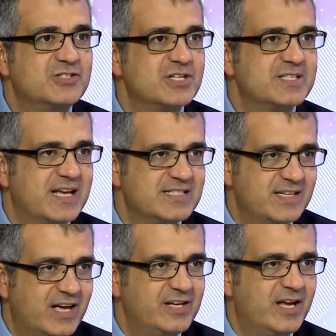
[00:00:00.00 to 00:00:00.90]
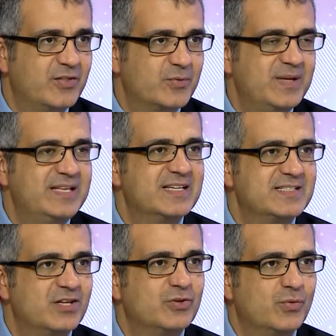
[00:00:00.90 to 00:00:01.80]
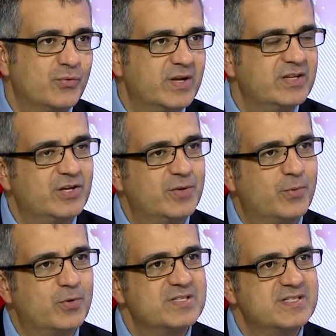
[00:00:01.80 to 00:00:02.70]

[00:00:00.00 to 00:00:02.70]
just as in any other media, still conflicting reports.